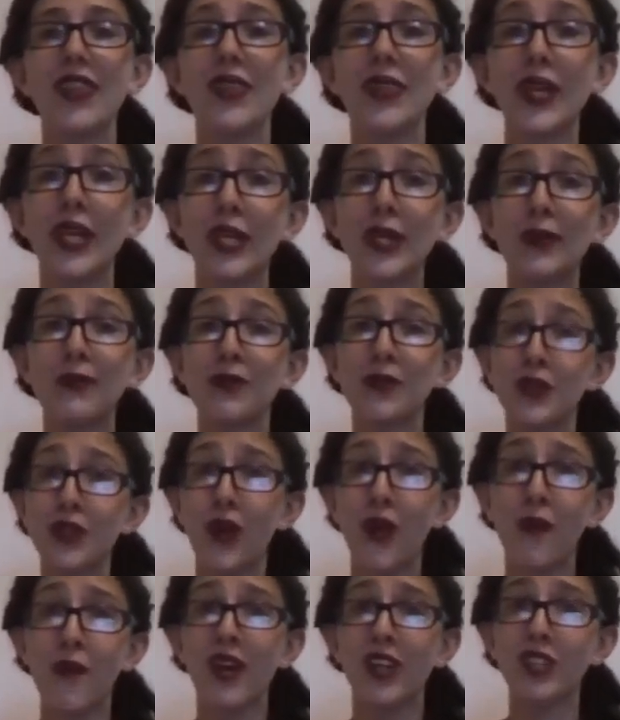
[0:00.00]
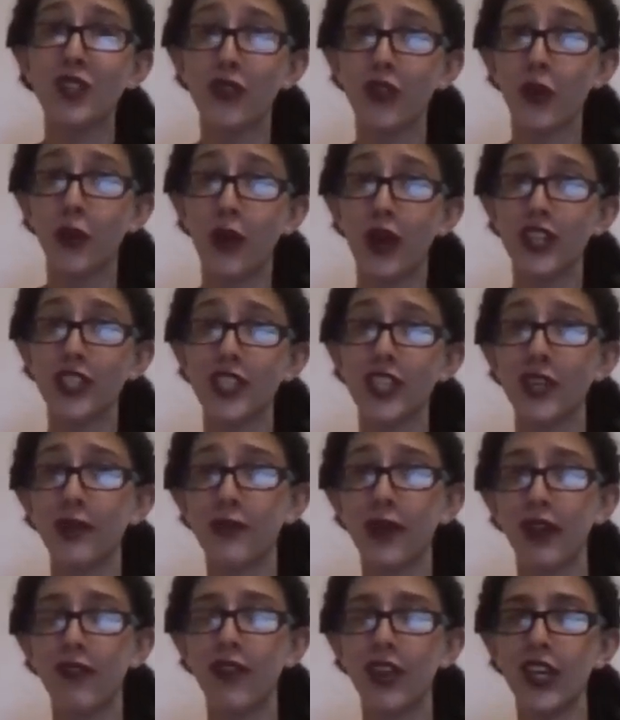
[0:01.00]
Thank you so much for watching
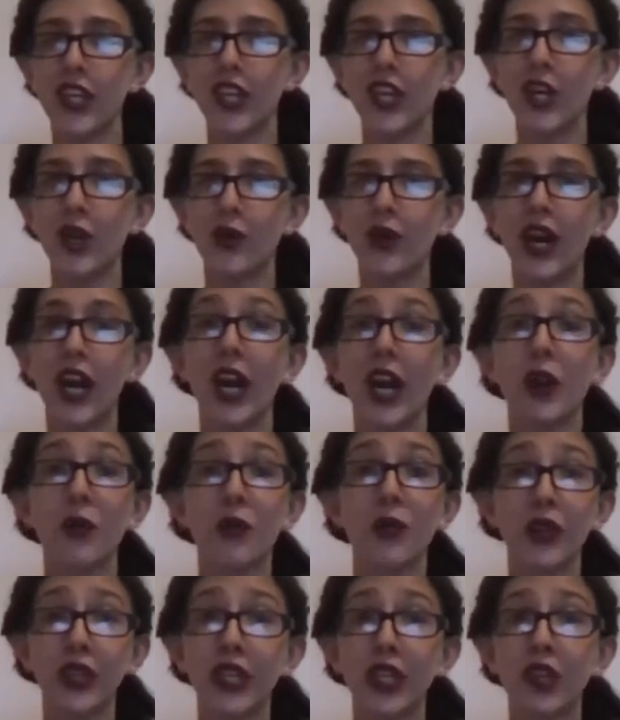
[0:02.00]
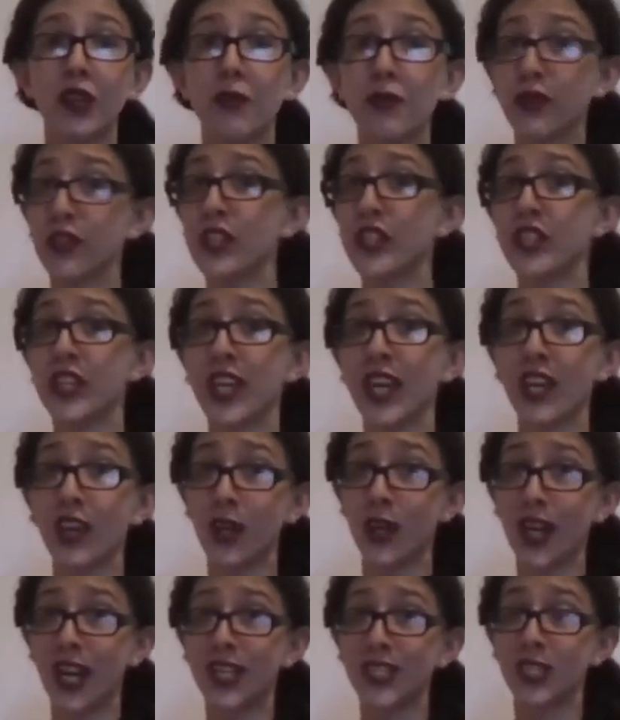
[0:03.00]
my video. I really appreciate your
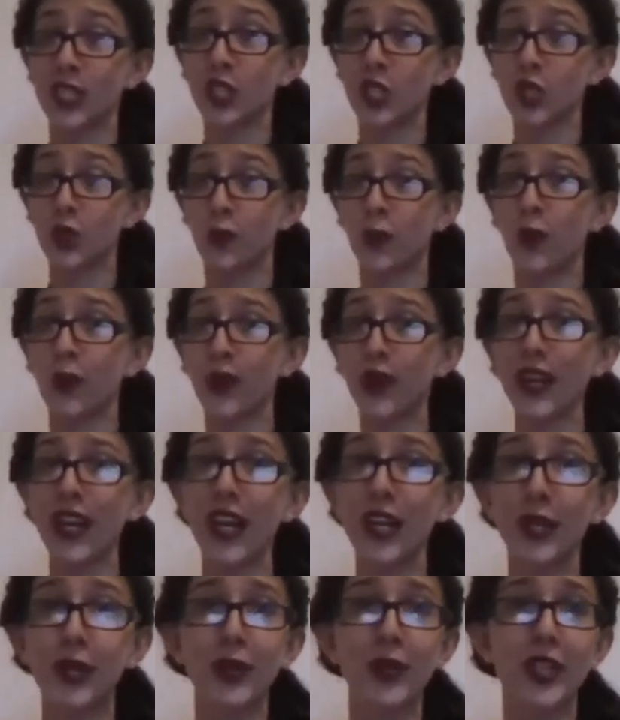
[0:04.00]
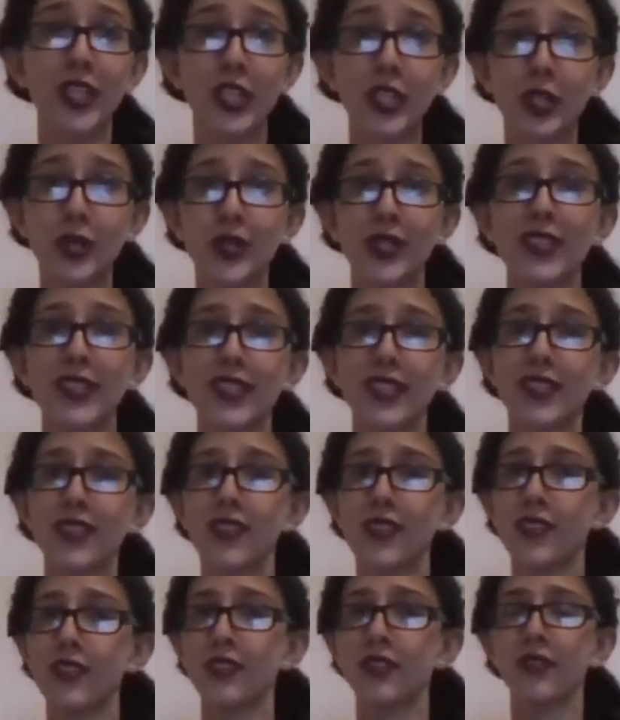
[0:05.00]
guys' support and your interest
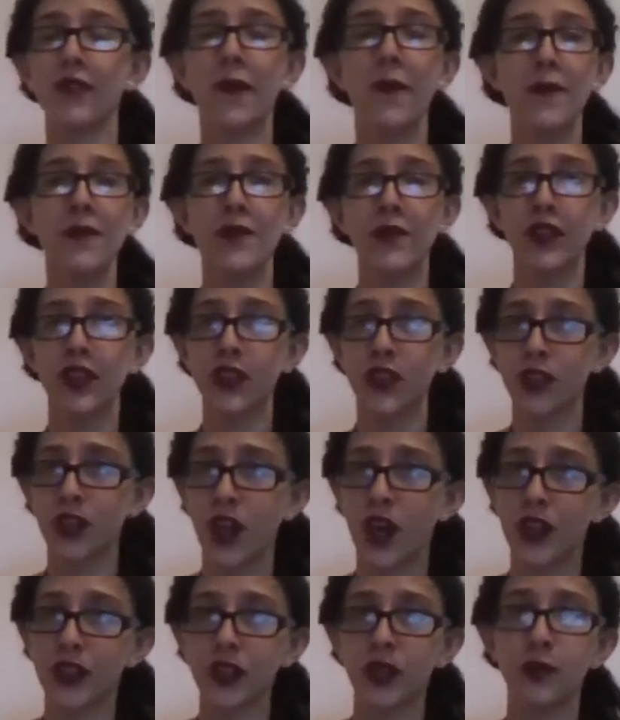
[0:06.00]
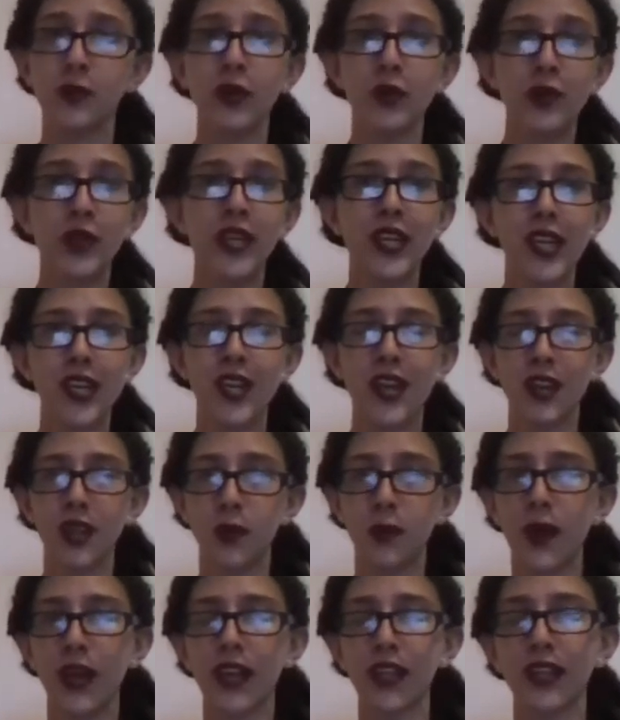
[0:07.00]
in the goth community and
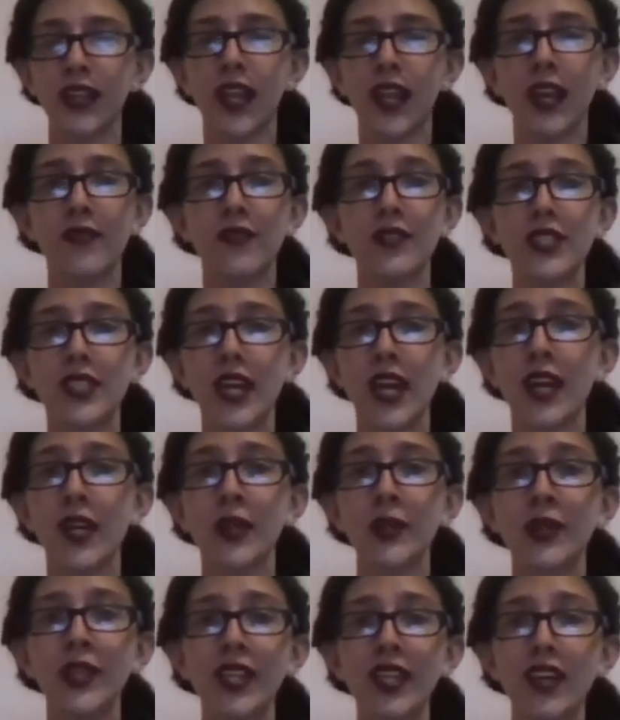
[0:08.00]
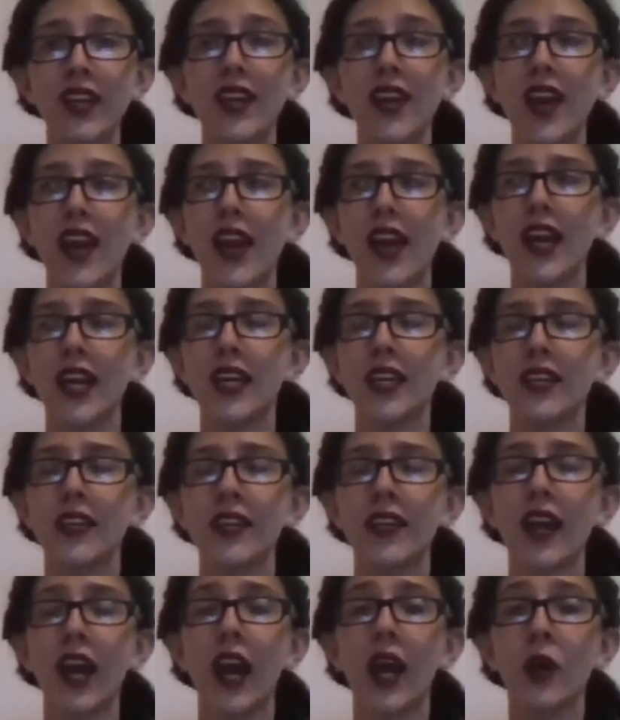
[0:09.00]
the pagan lifestyle,
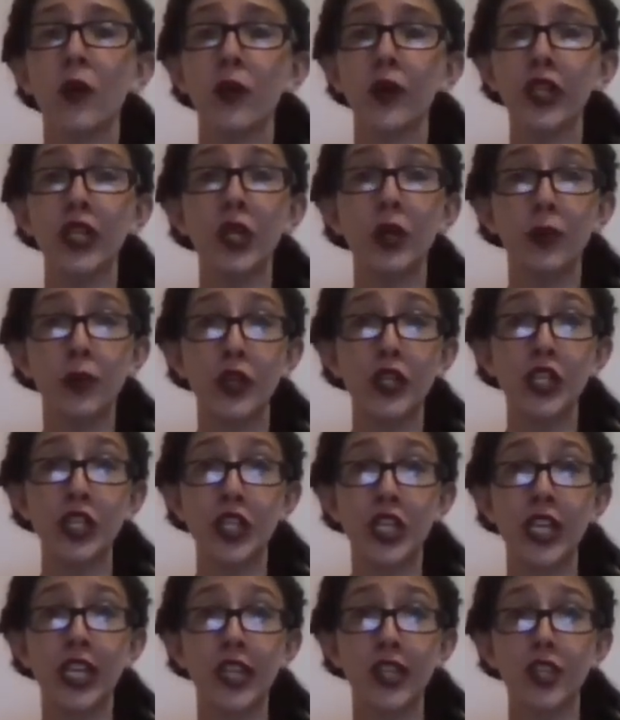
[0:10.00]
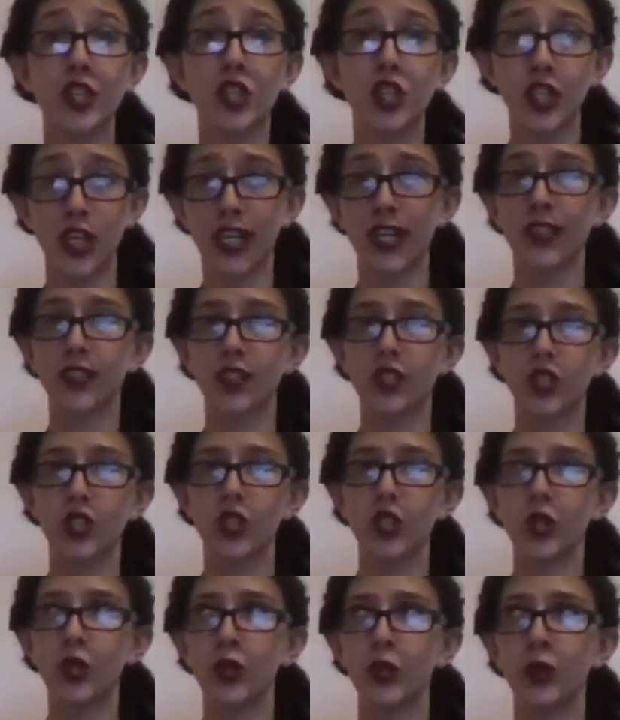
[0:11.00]
and I really appreciate this chance
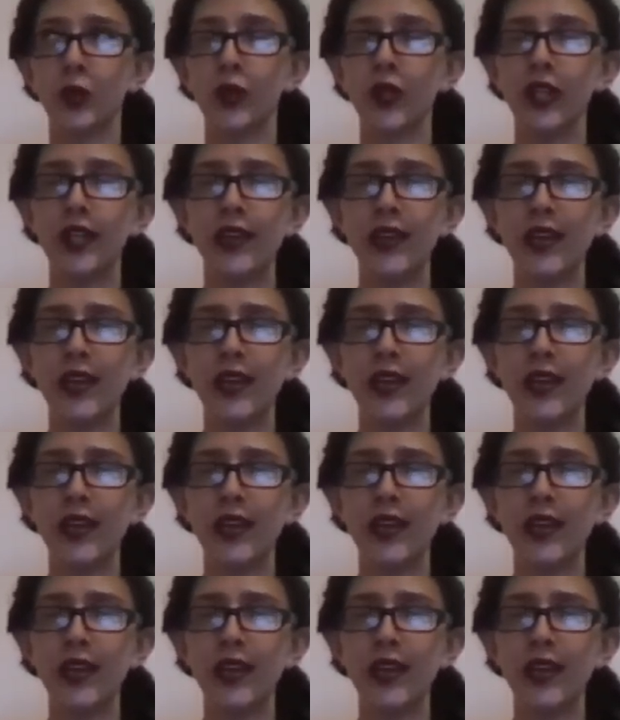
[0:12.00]
to